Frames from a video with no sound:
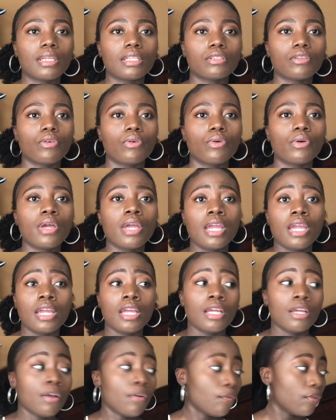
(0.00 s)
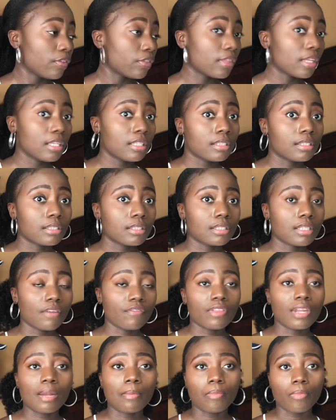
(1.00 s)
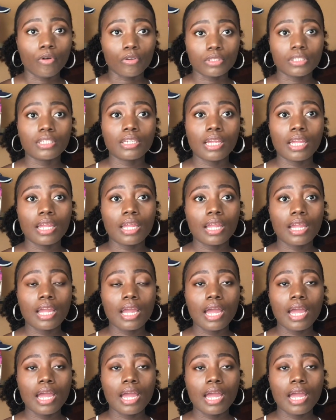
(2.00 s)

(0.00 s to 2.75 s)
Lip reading: So with this stuff that I bought today,